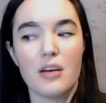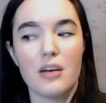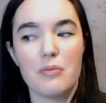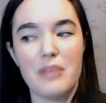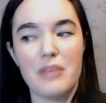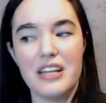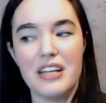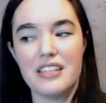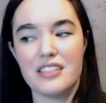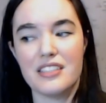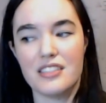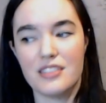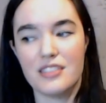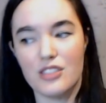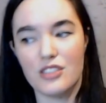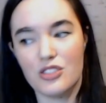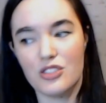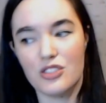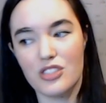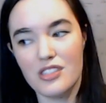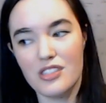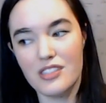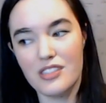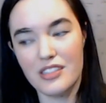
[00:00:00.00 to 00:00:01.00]
make
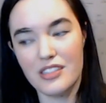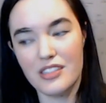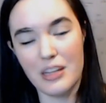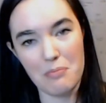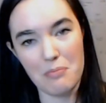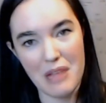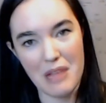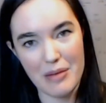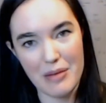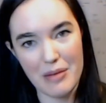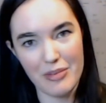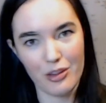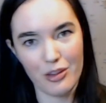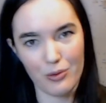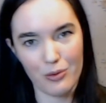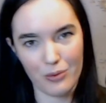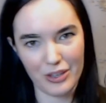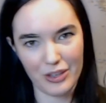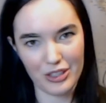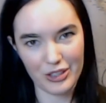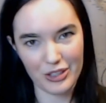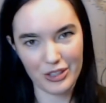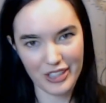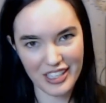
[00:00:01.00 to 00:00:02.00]
decisions that maybe the
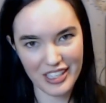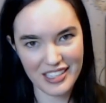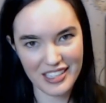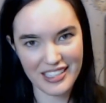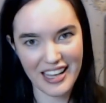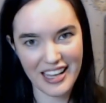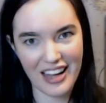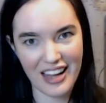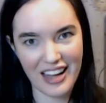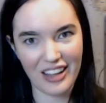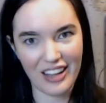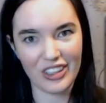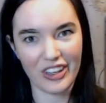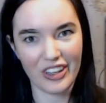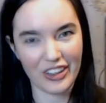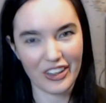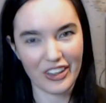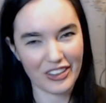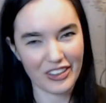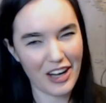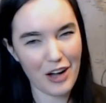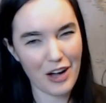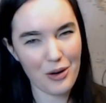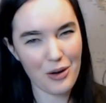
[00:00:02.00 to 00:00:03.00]
reader can tell are
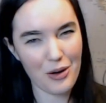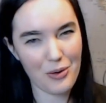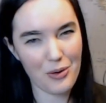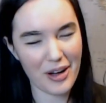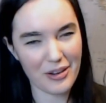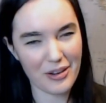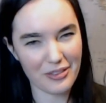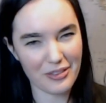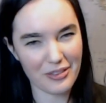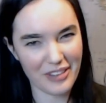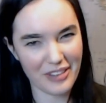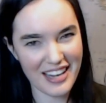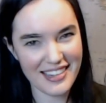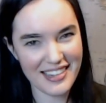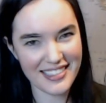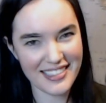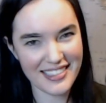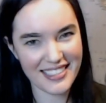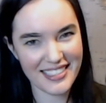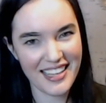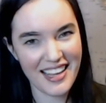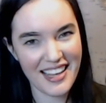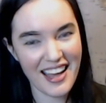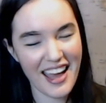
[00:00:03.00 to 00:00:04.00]
not quite right.